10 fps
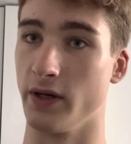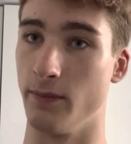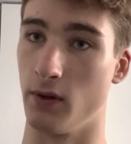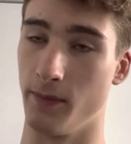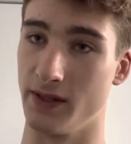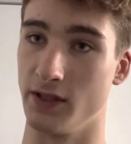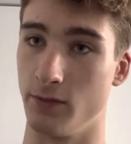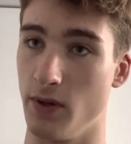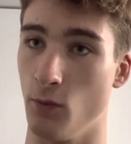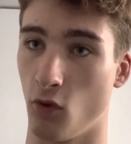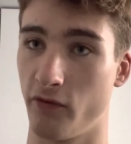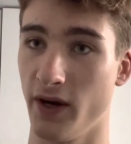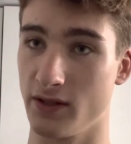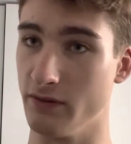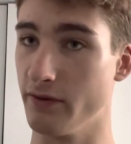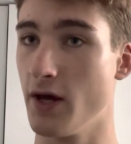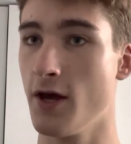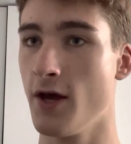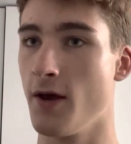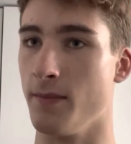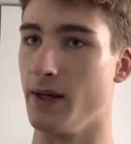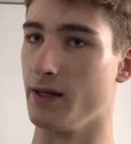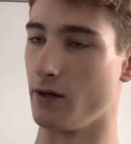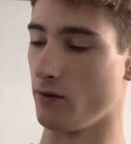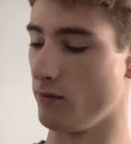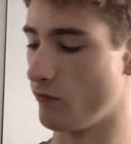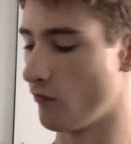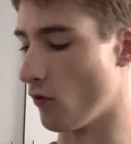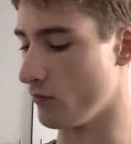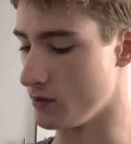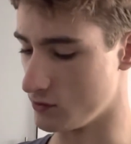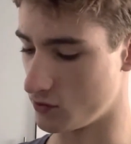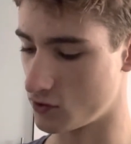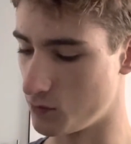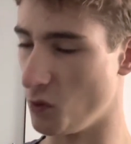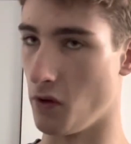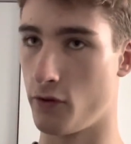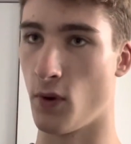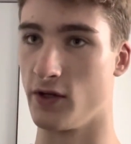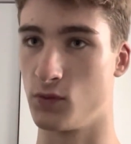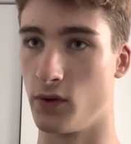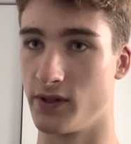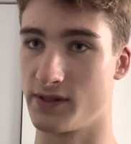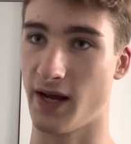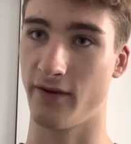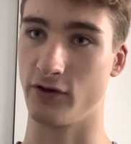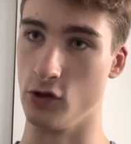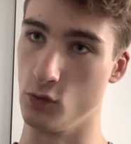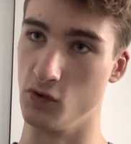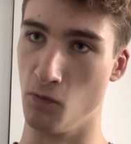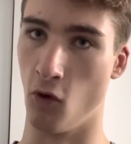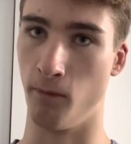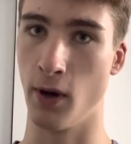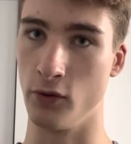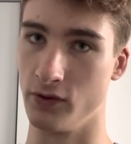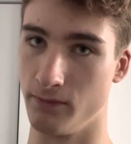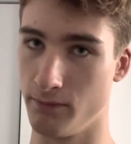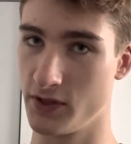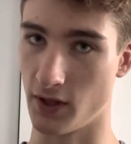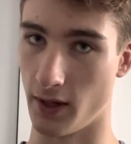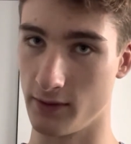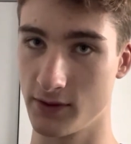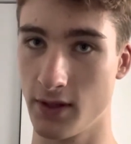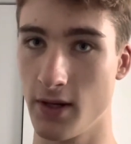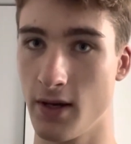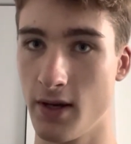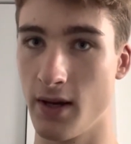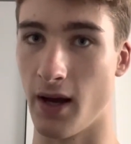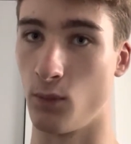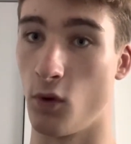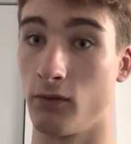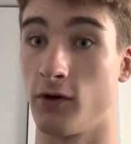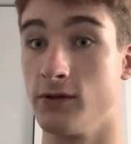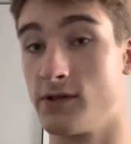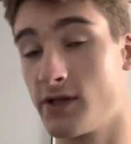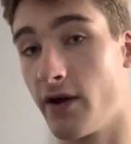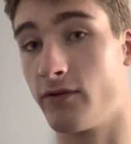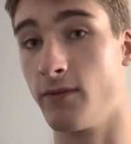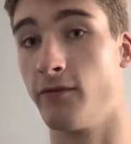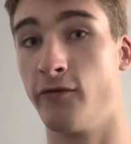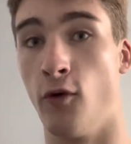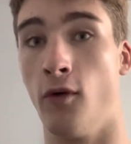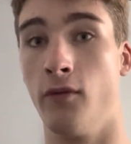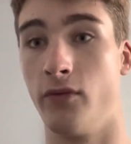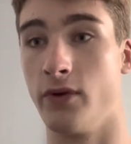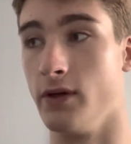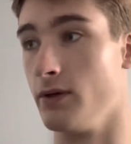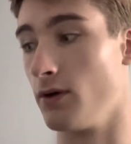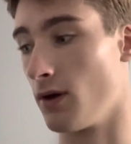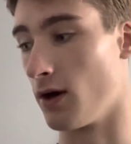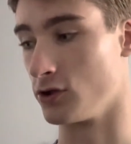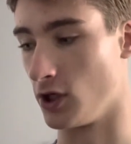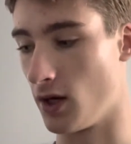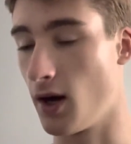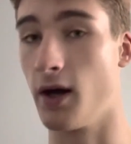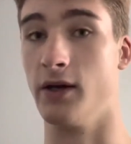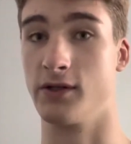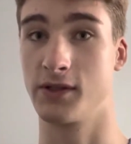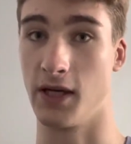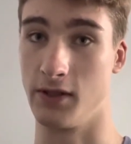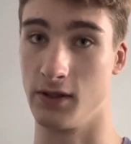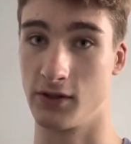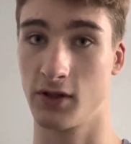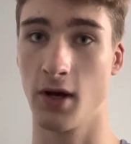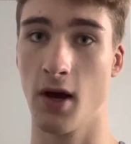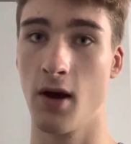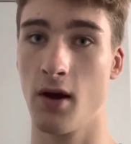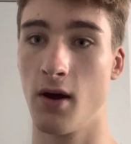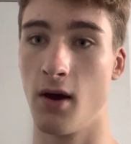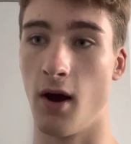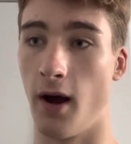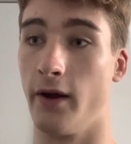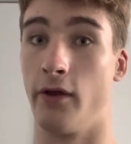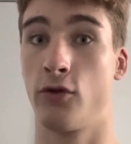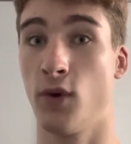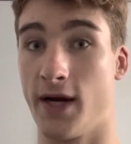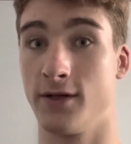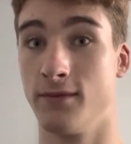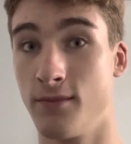implement it to be more effective, meaning for these smaller threats one doesn't have to use more potent missiles, and one can save them for the larger, higher status, higher threats.